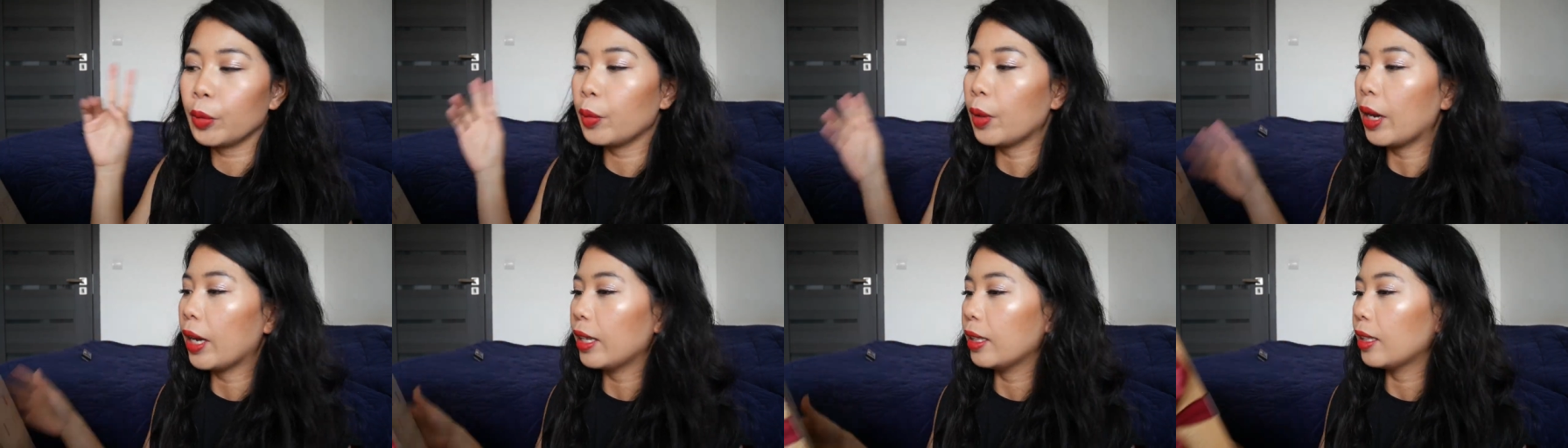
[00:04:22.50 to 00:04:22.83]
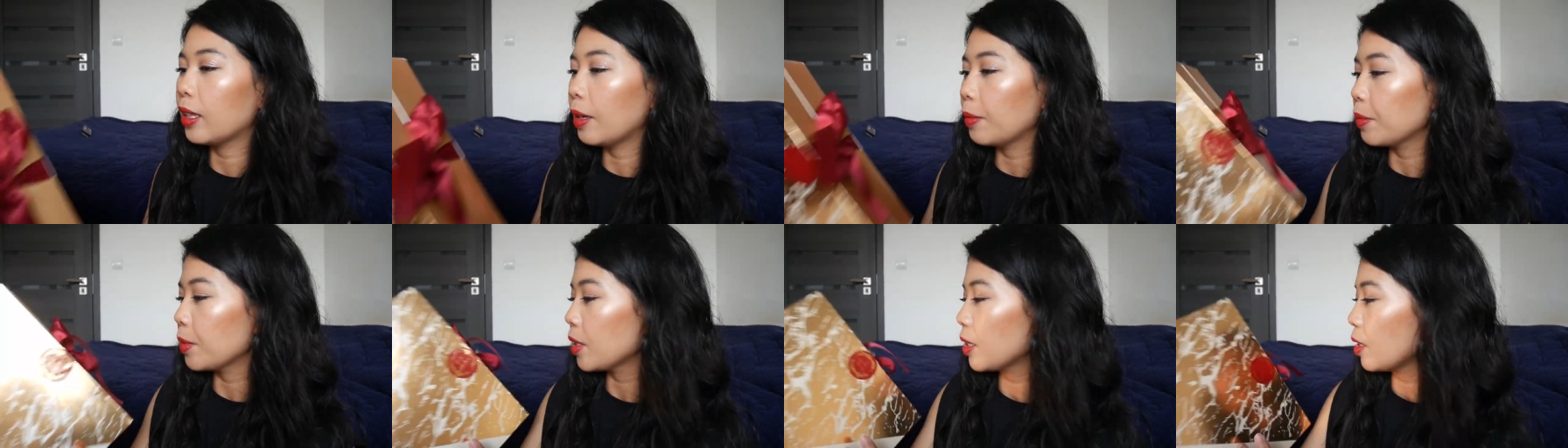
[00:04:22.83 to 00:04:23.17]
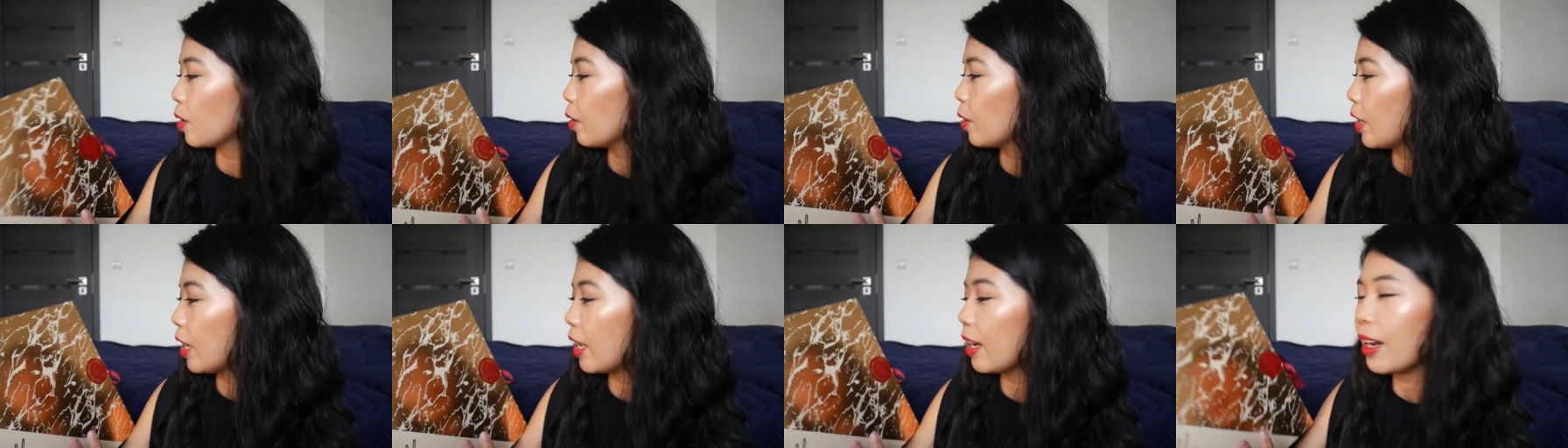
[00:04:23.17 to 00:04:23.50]
two items
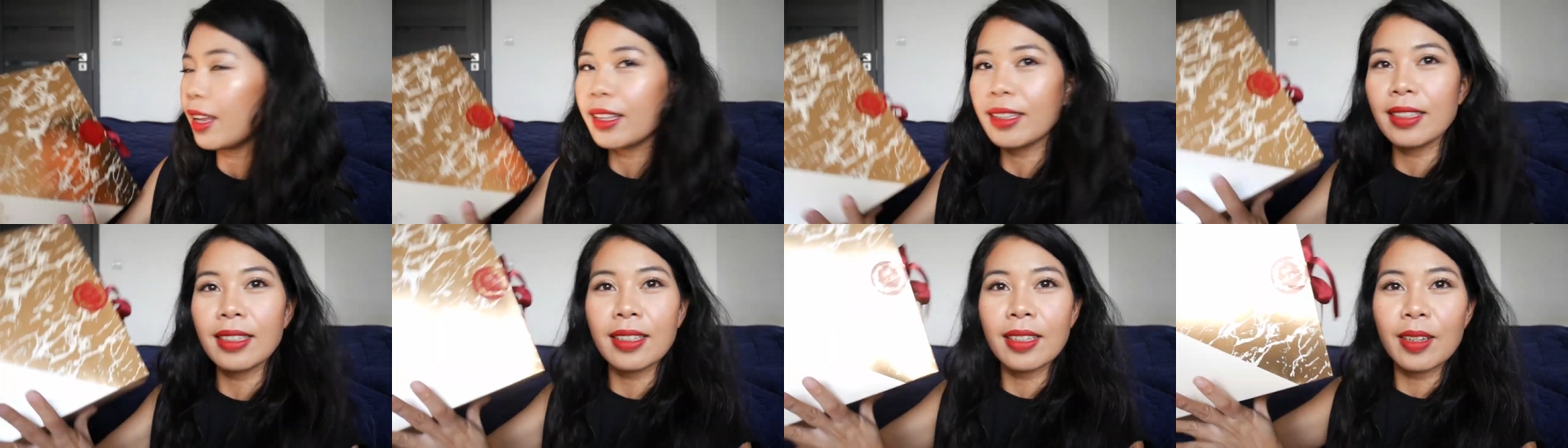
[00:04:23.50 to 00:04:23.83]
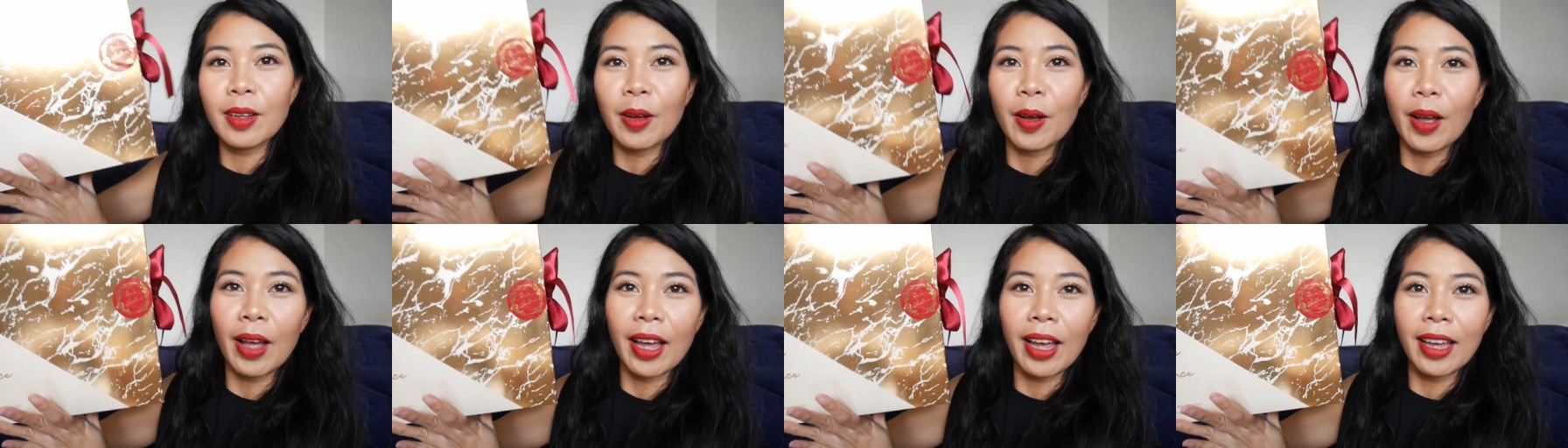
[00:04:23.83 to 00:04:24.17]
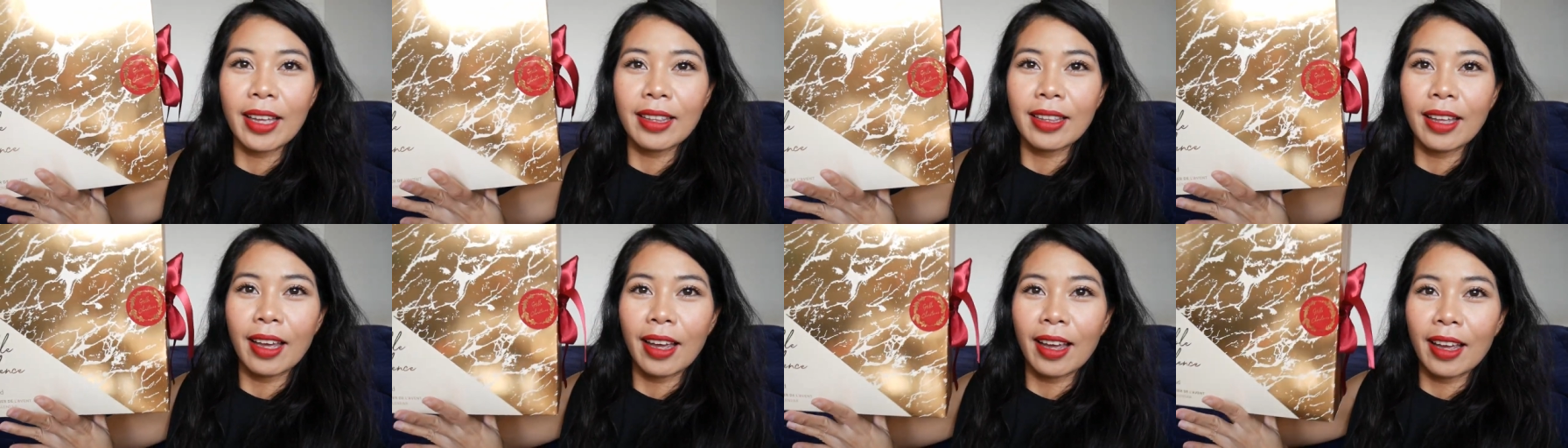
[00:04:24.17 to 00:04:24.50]
so yeah let's go
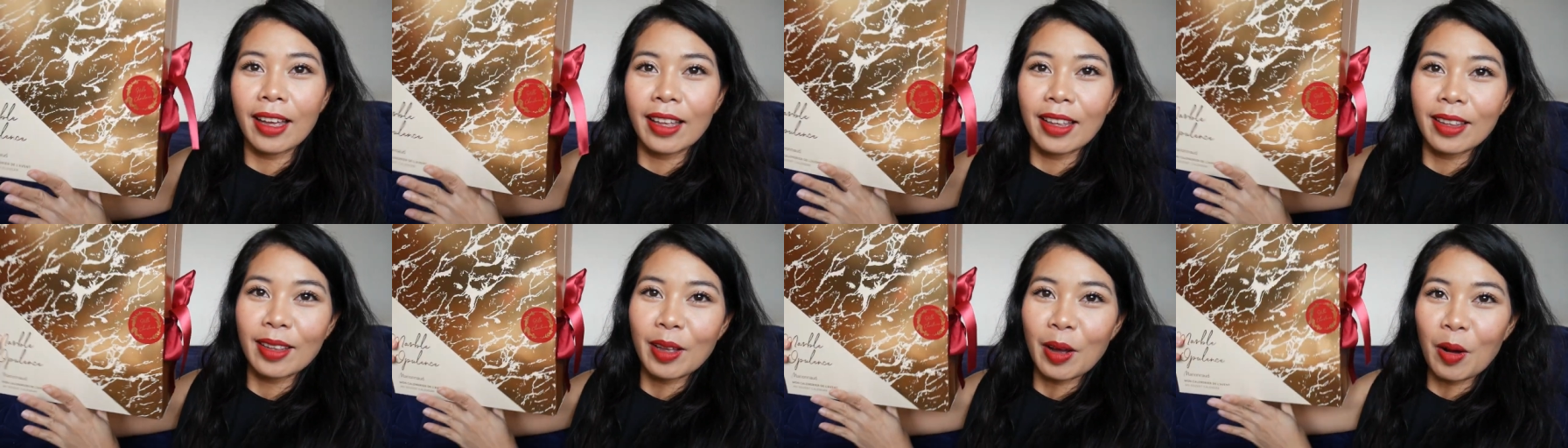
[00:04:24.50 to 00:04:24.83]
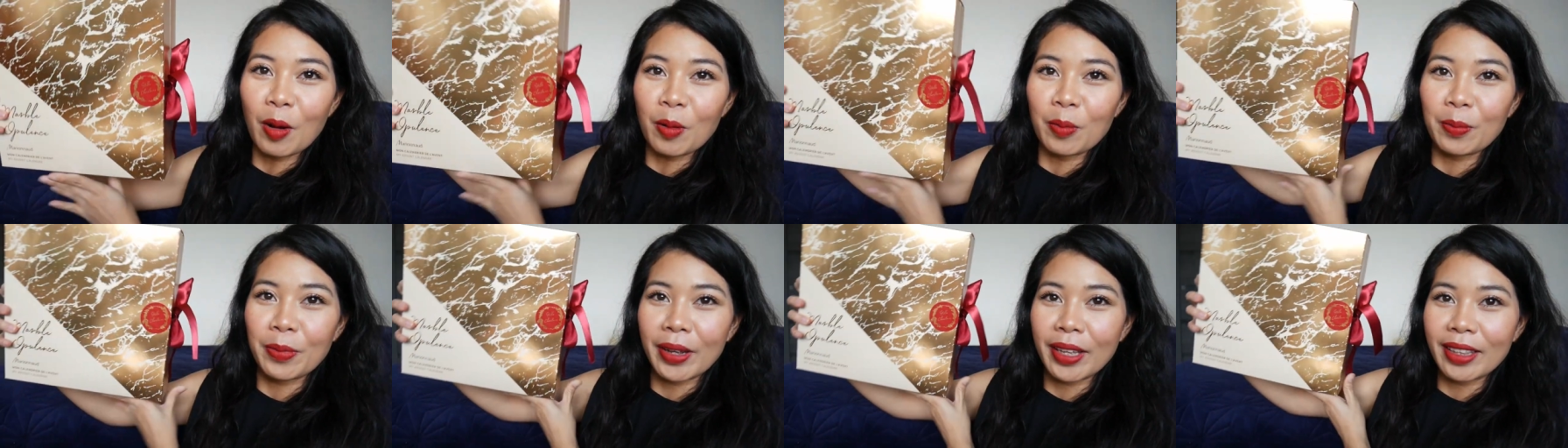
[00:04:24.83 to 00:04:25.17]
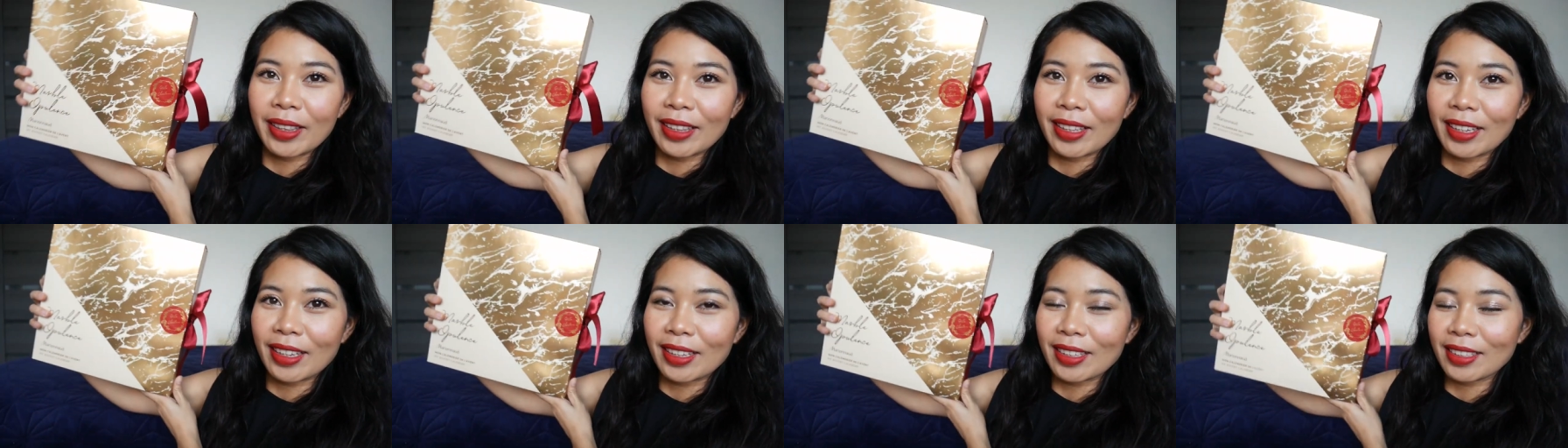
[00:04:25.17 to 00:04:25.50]
ahead and
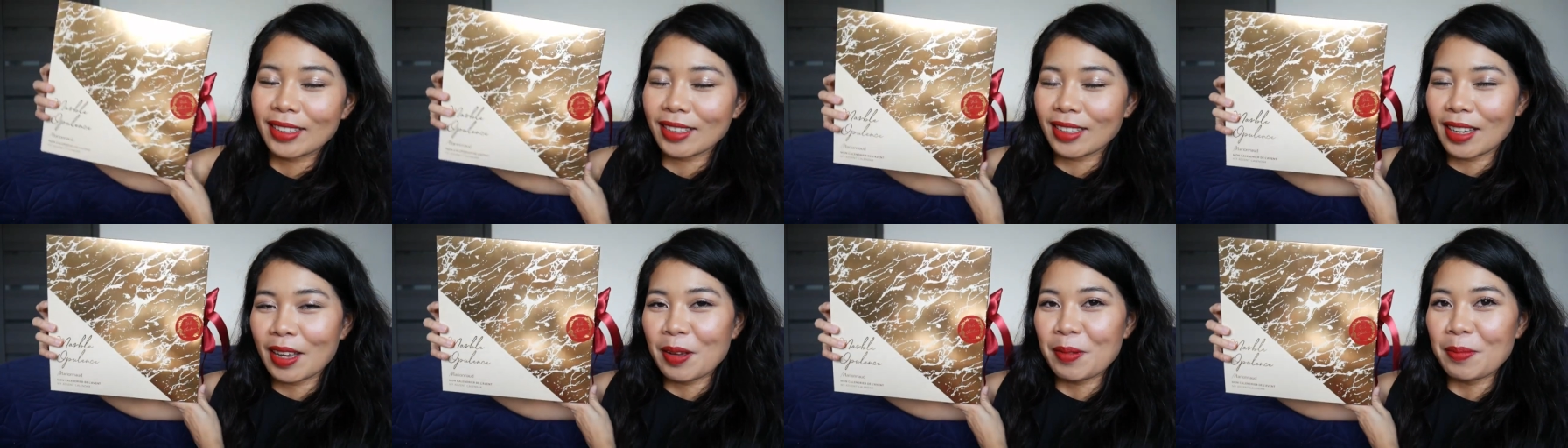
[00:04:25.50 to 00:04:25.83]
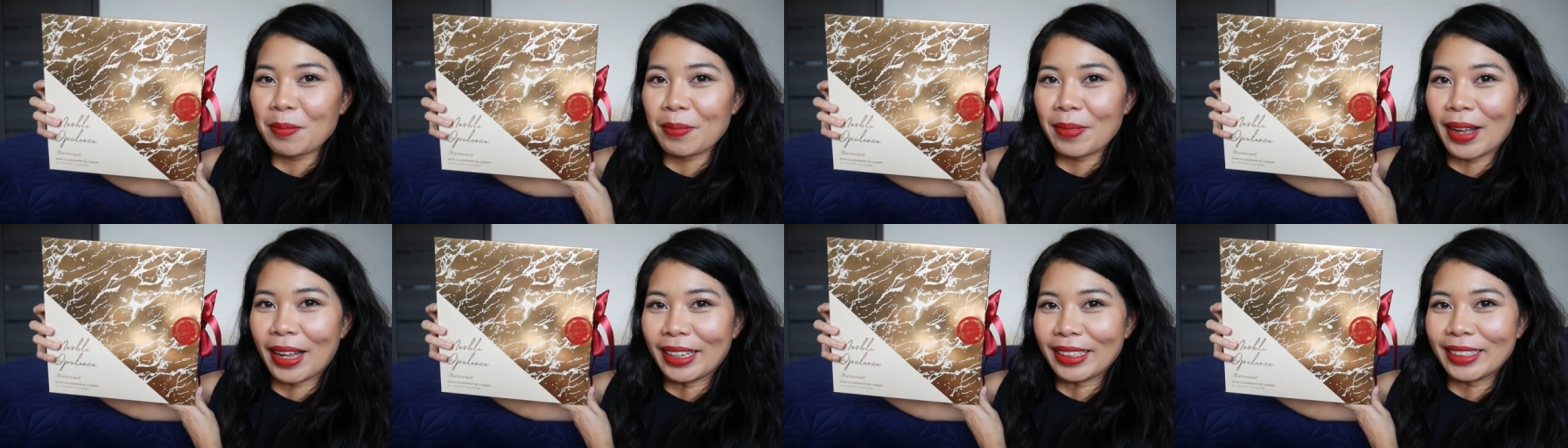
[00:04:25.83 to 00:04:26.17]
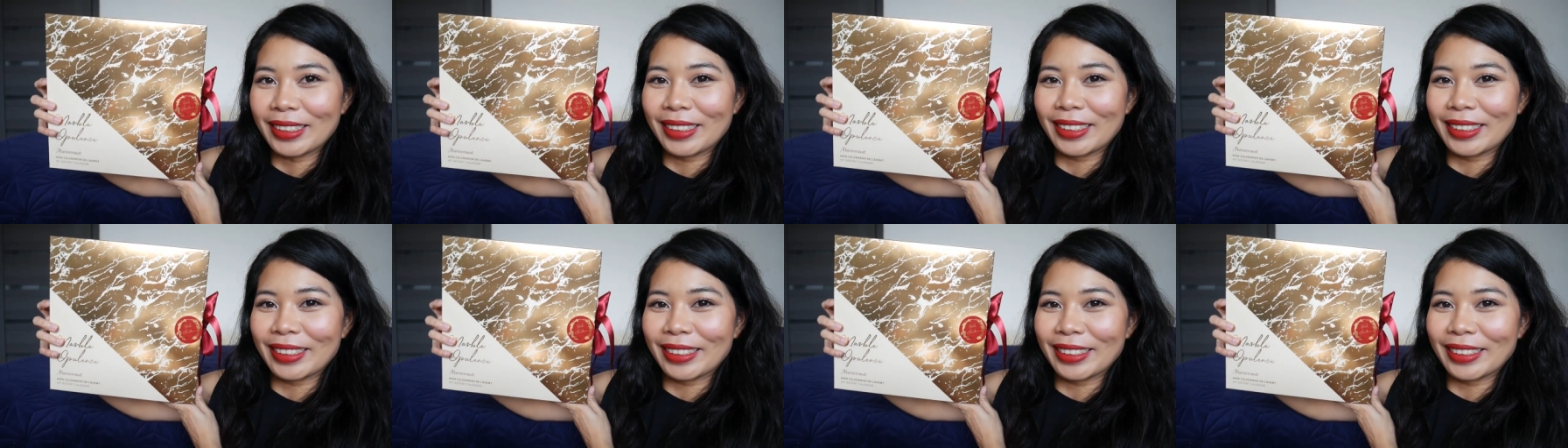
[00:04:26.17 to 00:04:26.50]
open this
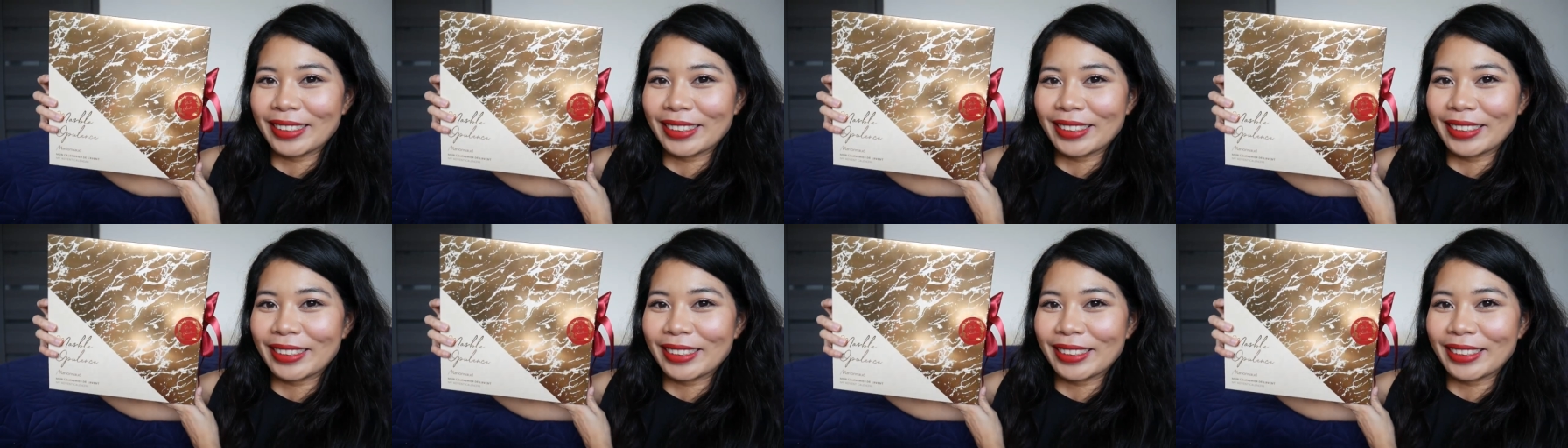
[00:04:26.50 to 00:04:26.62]
box